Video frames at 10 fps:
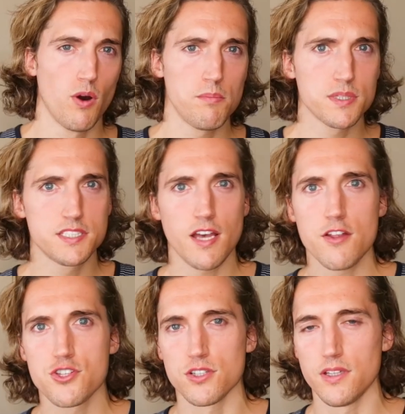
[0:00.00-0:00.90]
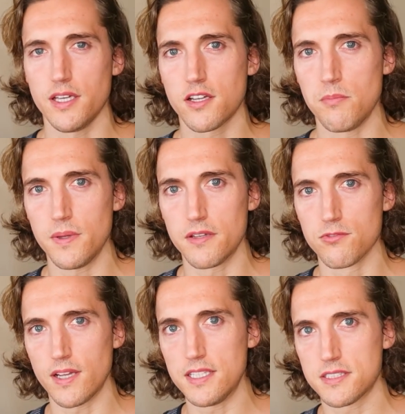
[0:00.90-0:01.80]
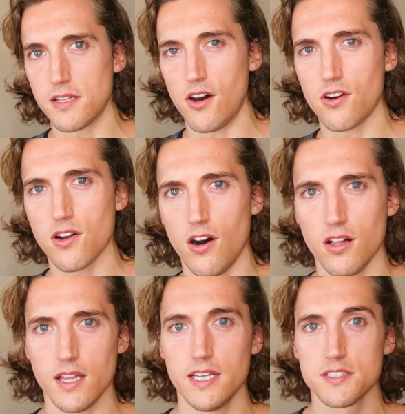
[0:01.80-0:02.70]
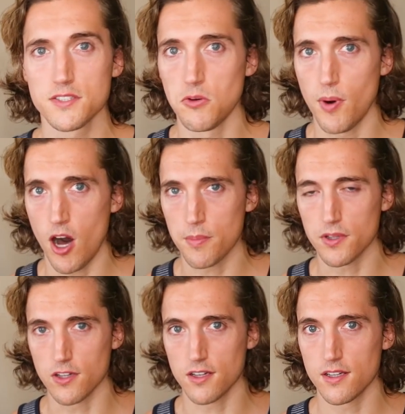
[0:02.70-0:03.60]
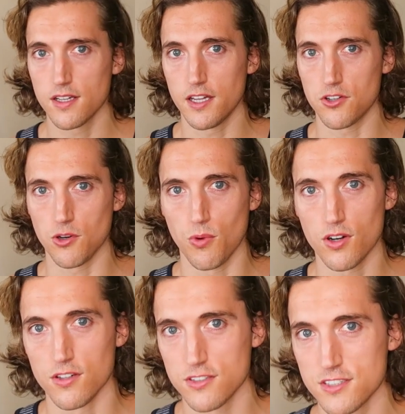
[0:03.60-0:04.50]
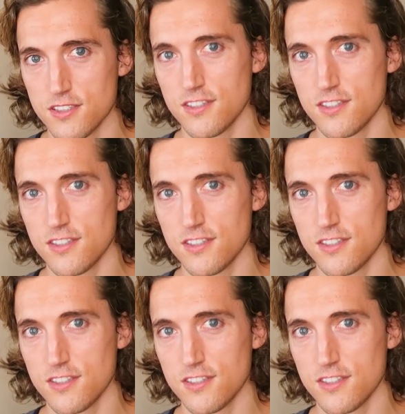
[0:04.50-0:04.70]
What potentially could be the reason alcohol is so popular in our world?